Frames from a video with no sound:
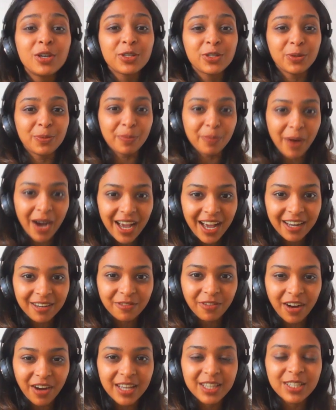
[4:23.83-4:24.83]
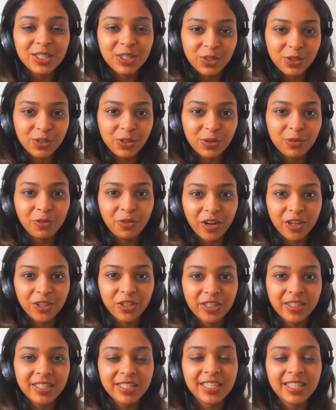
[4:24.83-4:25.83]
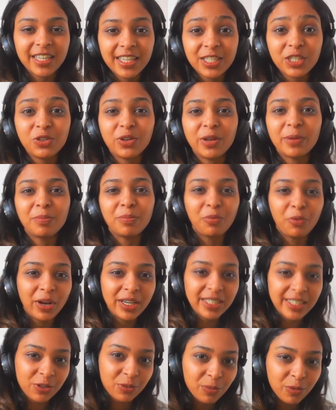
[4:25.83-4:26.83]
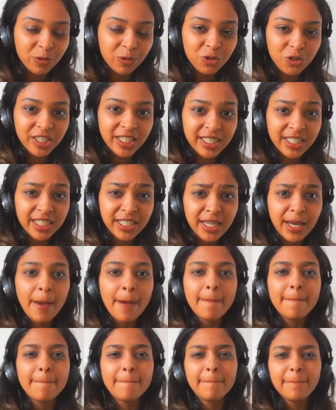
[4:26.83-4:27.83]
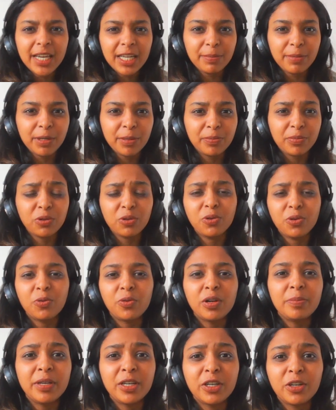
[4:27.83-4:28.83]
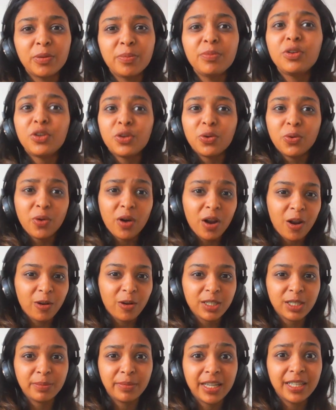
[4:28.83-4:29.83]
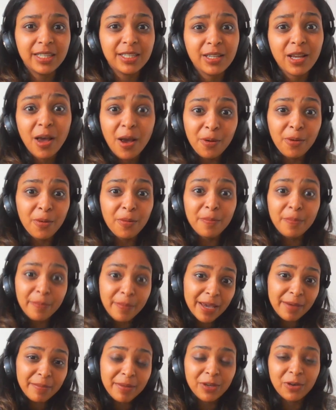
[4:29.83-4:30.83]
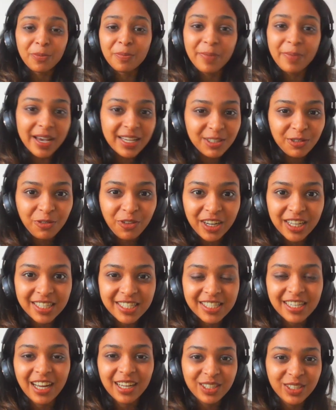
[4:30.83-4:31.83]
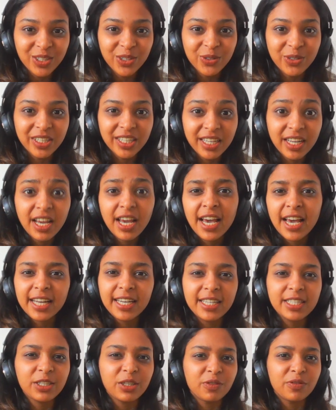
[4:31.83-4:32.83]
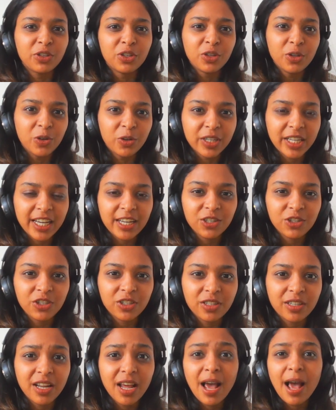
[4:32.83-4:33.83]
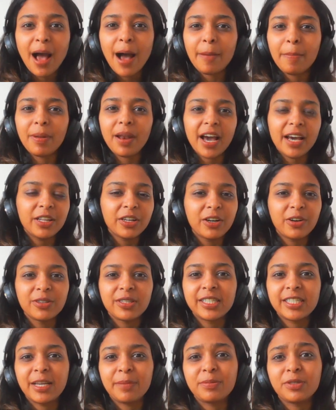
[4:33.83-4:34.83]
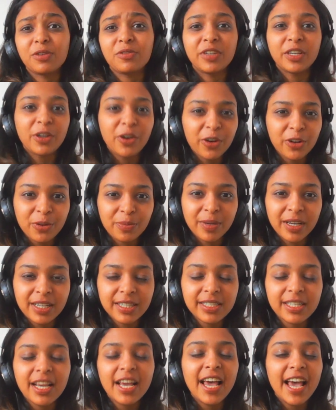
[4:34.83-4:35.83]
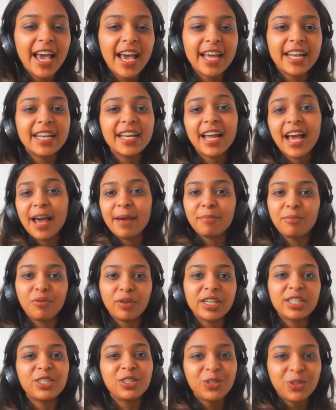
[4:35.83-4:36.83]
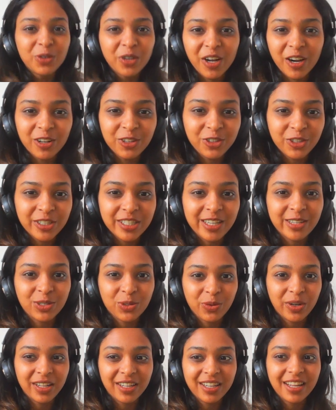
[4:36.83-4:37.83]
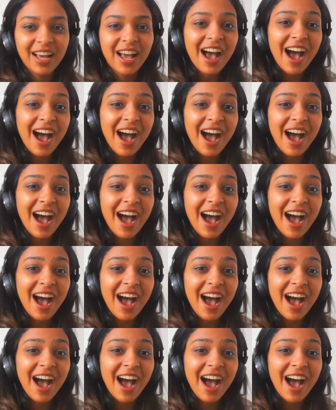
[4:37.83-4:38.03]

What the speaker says: So my advice to you freshers is to embrace this opportunity, meet people who will become your classmates, who may be your best friends at uni, discover new location, apply the concepts of economics, and embrace new cultures as well.